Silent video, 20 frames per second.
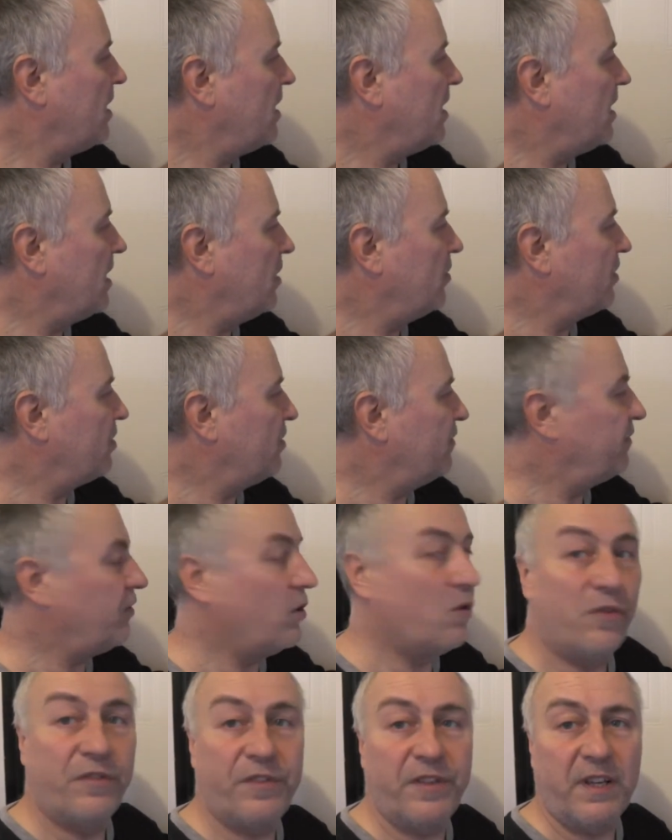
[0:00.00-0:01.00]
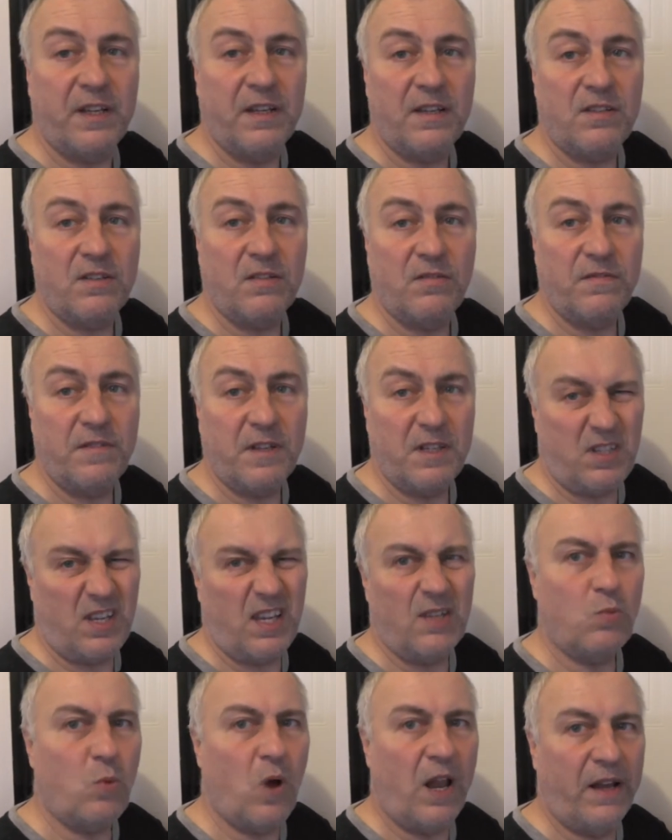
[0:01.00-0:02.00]
we've got floor thickness of, it
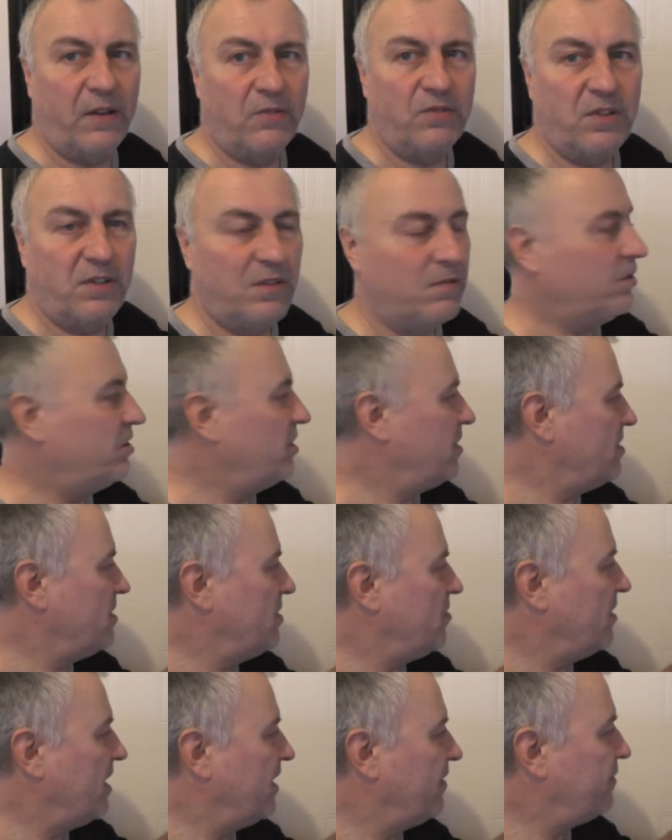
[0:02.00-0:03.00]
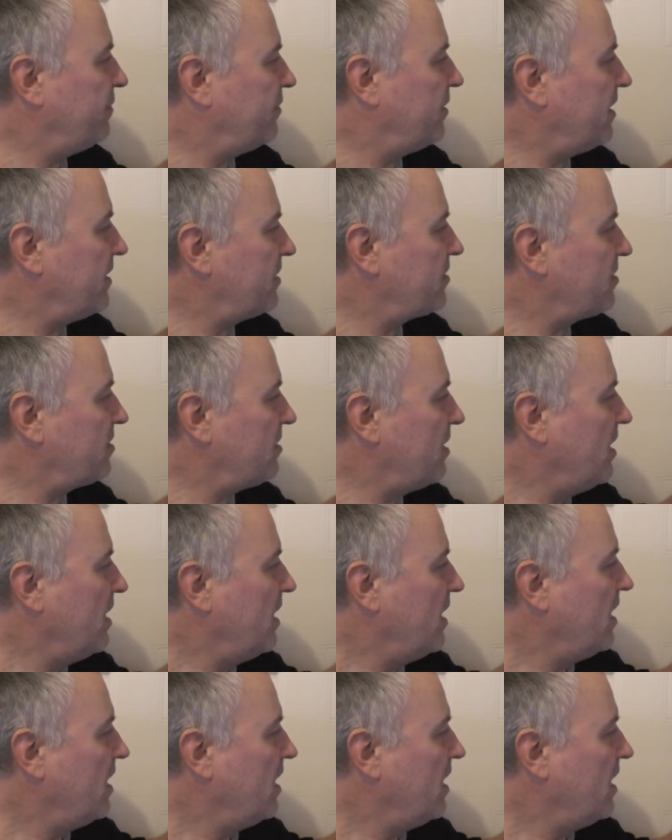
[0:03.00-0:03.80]
says 102, which is near enough for us,